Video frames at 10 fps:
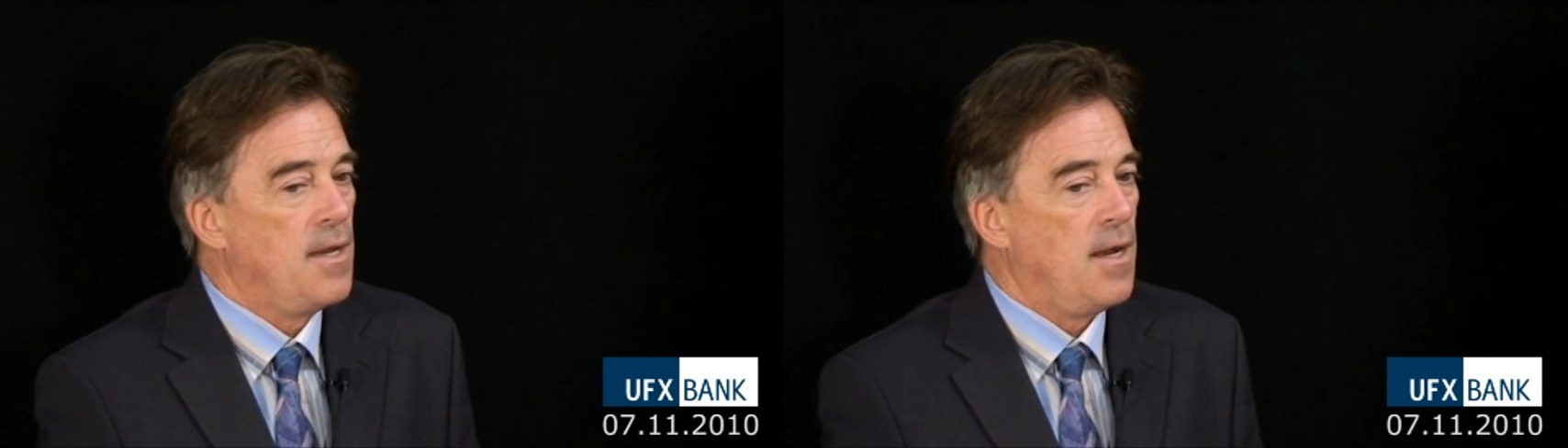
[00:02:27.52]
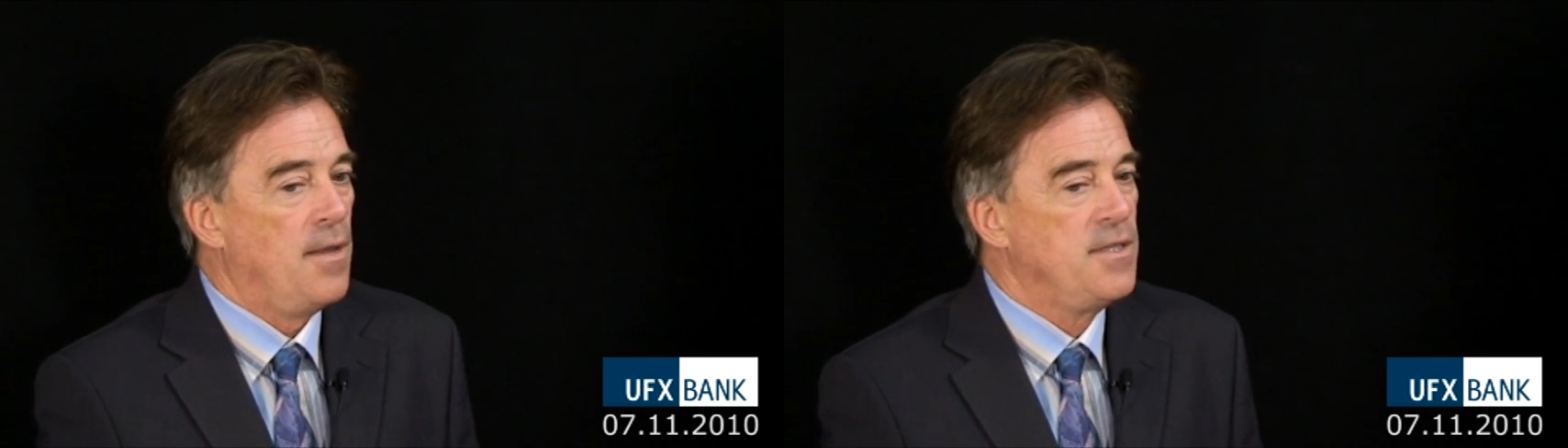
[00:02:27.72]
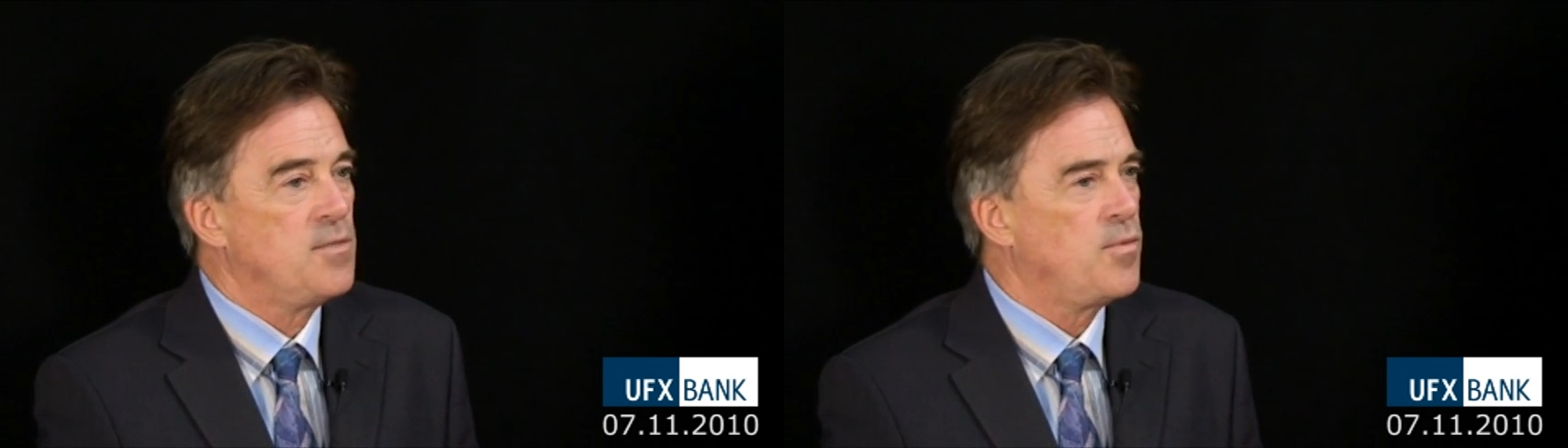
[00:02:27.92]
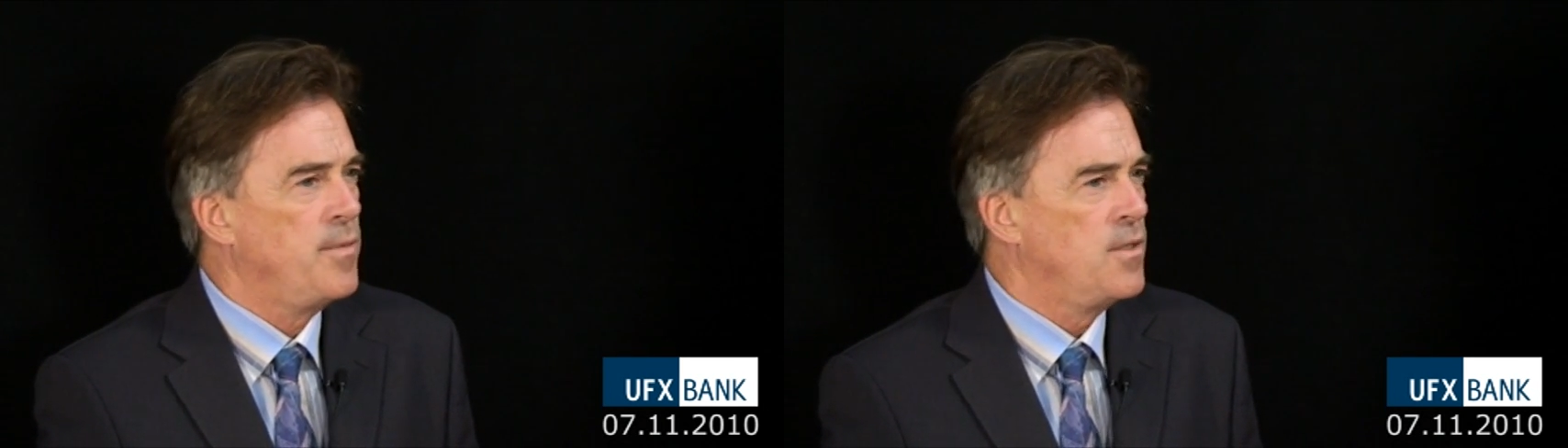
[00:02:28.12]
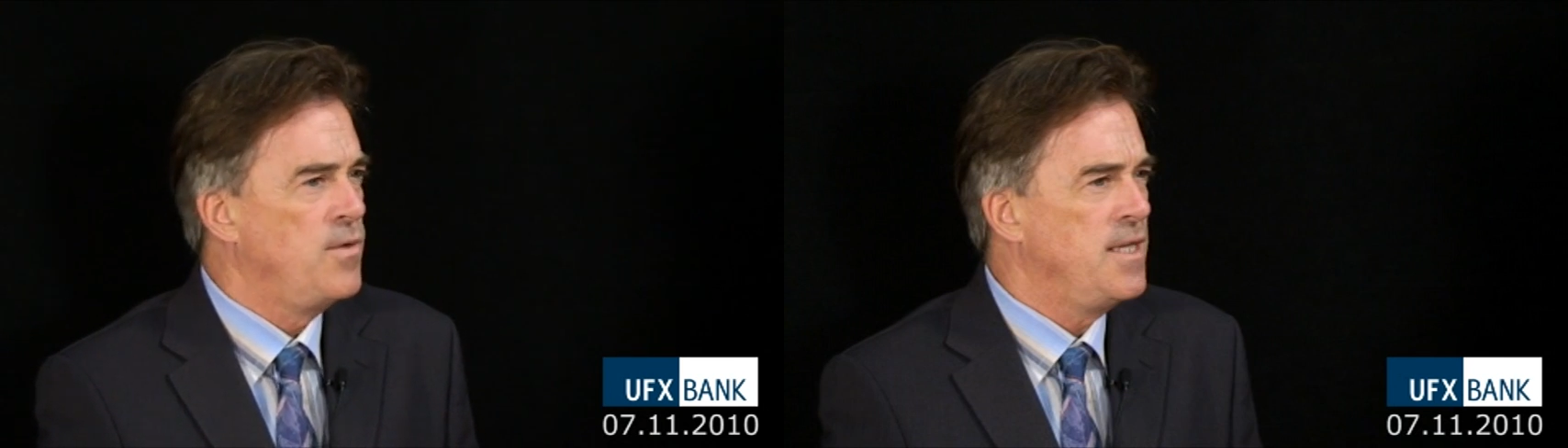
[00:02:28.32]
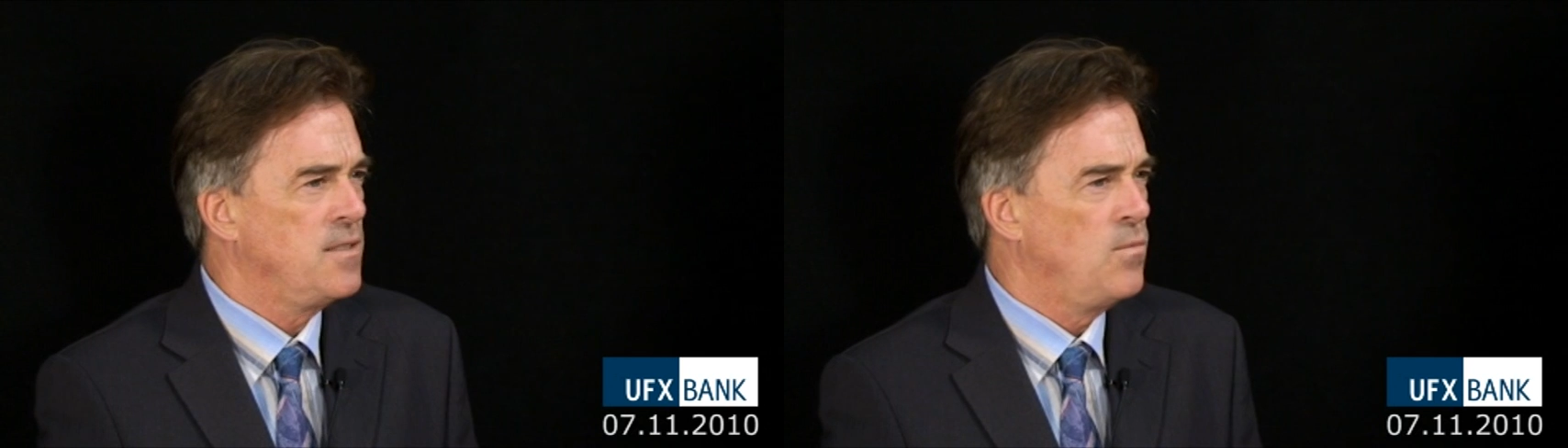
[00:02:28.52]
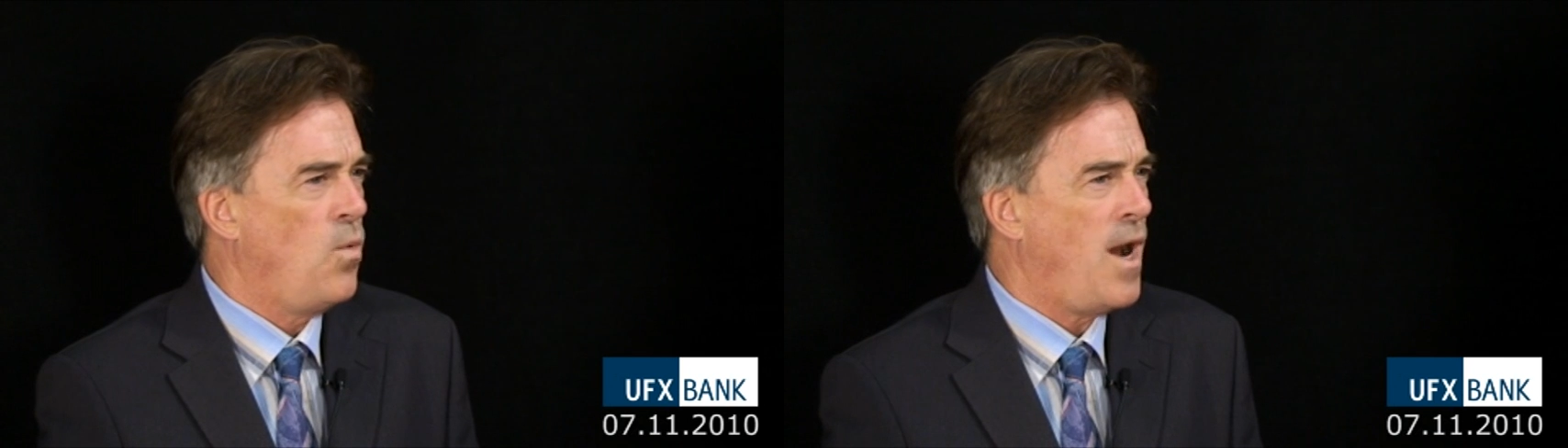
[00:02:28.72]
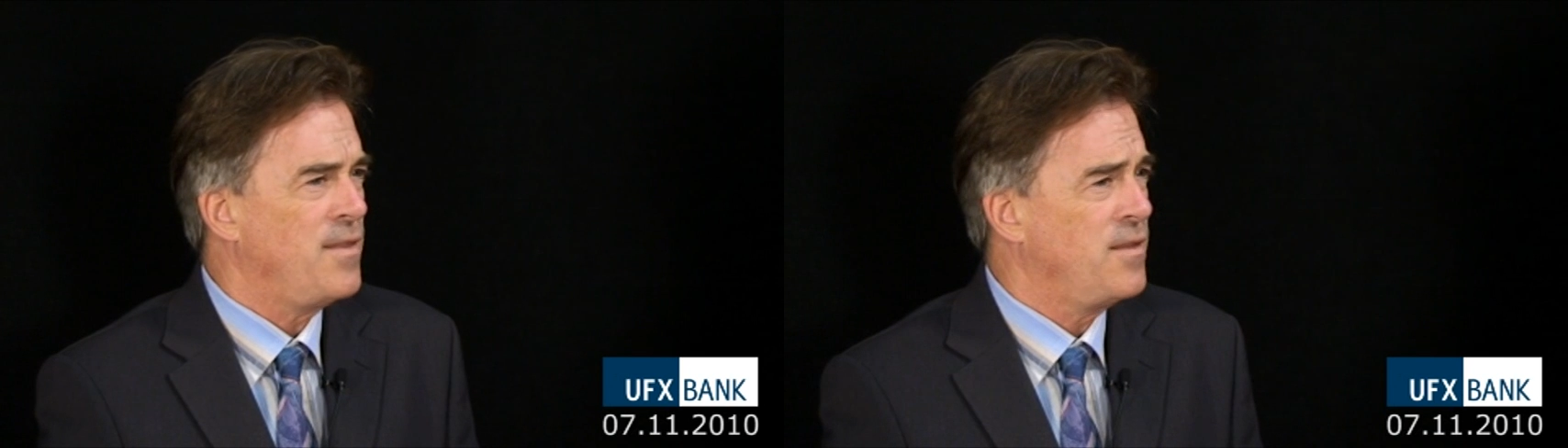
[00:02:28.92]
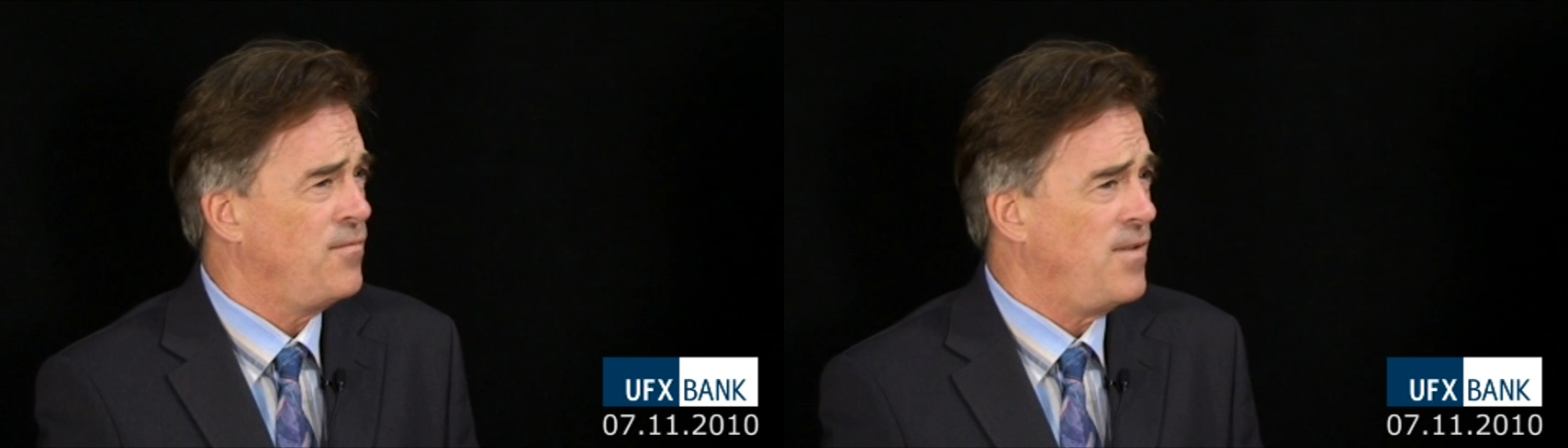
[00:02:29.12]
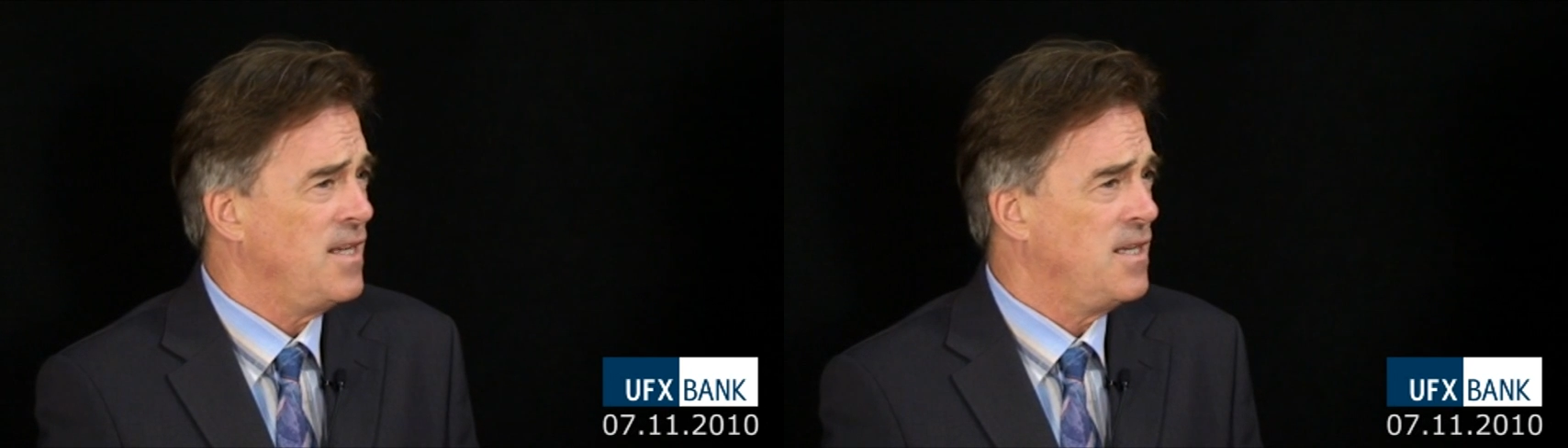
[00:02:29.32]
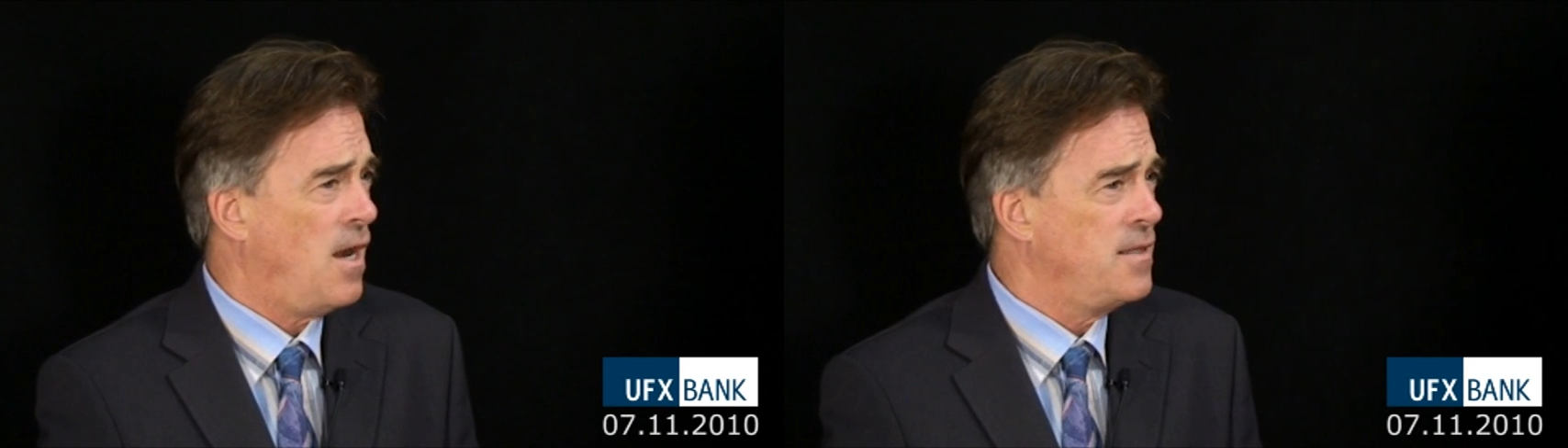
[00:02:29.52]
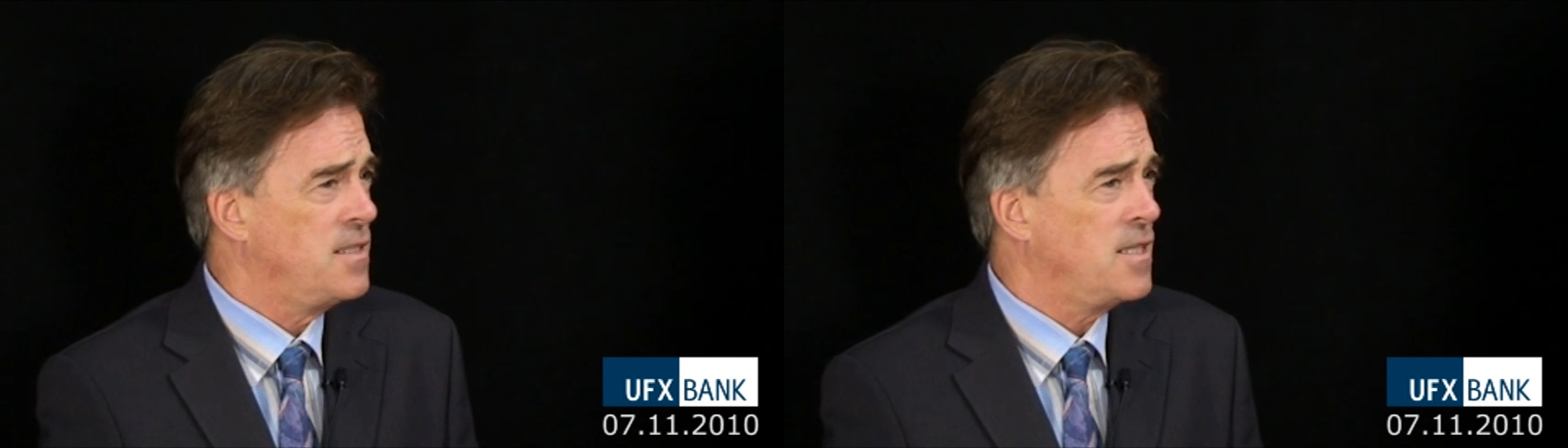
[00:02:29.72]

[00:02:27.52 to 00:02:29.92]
This is probably the reason that the Fed garnered